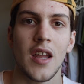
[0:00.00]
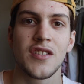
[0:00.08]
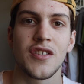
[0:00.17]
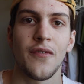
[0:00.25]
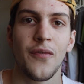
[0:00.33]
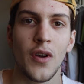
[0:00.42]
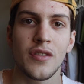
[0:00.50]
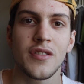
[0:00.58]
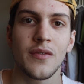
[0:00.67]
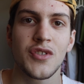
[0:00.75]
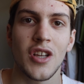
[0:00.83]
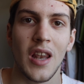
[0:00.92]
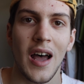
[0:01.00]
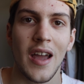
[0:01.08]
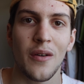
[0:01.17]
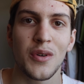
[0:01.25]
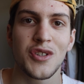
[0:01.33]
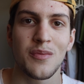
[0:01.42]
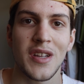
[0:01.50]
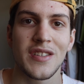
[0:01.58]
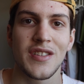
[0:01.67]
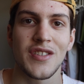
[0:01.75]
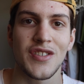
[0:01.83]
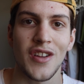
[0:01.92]
It's the first of July, which
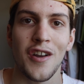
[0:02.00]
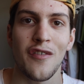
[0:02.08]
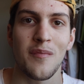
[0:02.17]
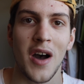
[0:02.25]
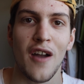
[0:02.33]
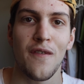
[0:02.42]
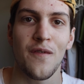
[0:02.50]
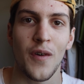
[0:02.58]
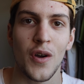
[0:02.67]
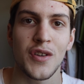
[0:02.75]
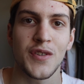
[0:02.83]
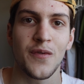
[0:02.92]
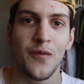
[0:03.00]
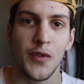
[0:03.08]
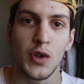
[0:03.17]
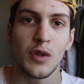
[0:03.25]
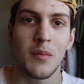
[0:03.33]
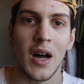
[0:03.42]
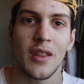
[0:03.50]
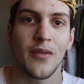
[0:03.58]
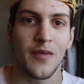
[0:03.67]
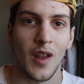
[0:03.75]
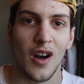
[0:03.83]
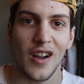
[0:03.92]
means the start of my first full
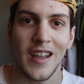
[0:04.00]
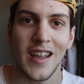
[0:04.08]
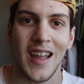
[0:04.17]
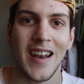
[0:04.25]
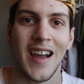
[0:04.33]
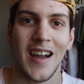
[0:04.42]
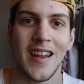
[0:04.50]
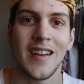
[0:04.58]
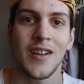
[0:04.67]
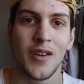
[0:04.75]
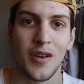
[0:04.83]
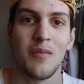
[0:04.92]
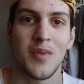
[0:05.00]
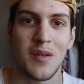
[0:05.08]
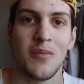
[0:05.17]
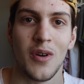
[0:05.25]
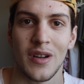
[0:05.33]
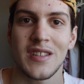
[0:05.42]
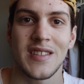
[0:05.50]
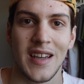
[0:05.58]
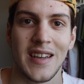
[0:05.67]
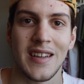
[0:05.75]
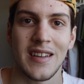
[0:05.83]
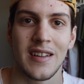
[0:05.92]
month vlogging, and I couldn't be more
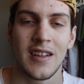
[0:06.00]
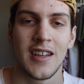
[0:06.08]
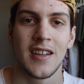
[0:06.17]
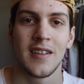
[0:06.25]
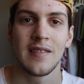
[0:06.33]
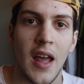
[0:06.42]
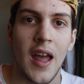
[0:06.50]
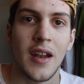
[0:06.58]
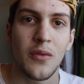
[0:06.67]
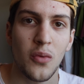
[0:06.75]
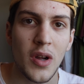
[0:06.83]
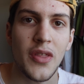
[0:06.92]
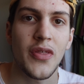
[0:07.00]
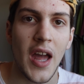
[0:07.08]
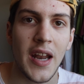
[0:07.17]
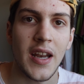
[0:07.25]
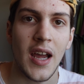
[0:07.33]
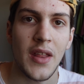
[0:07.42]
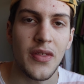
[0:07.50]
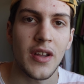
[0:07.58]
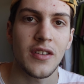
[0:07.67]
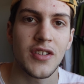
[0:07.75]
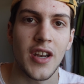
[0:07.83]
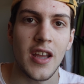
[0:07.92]
excited. And with that, I
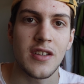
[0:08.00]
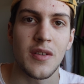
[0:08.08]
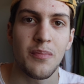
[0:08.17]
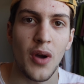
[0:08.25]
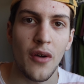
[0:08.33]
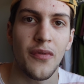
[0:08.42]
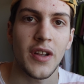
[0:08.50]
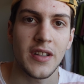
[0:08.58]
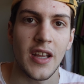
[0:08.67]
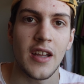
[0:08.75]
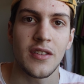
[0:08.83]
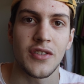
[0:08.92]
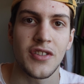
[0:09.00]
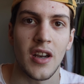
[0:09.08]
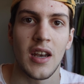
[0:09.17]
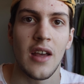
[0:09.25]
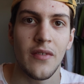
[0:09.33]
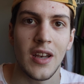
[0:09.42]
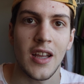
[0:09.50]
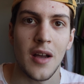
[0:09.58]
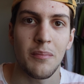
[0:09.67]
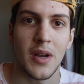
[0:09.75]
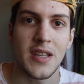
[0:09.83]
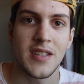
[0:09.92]
think today is the perfect day to start leveling
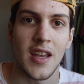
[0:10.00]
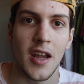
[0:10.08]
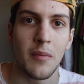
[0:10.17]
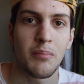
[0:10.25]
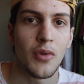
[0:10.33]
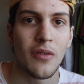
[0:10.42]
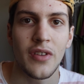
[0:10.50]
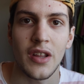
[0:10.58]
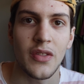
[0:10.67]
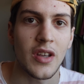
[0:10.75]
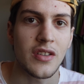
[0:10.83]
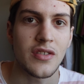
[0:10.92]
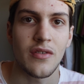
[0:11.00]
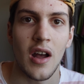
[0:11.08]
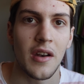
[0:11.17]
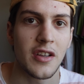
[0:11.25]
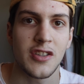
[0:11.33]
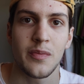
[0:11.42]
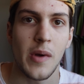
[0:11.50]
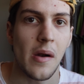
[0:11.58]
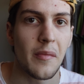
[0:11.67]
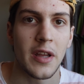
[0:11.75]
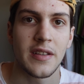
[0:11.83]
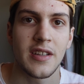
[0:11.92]
up my setup, moving things around,
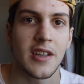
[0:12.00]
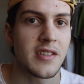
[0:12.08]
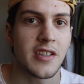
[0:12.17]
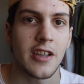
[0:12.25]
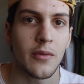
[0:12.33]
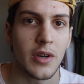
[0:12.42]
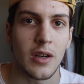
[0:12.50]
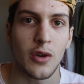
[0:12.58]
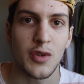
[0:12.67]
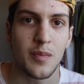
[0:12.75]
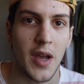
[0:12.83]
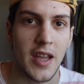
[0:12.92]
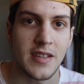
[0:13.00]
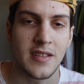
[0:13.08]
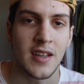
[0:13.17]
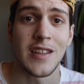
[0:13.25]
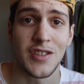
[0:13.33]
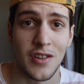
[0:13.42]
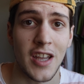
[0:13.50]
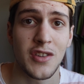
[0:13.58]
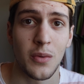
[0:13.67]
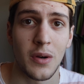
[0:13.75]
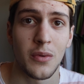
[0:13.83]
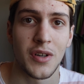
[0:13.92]
experimenting, seeing what looks best, and so
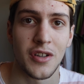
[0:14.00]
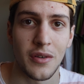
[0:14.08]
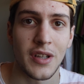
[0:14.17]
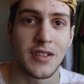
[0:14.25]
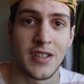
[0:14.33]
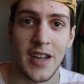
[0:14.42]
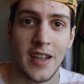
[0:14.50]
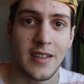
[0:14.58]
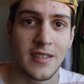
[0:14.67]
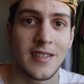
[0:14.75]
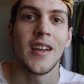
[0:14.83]
that's what we're doing today.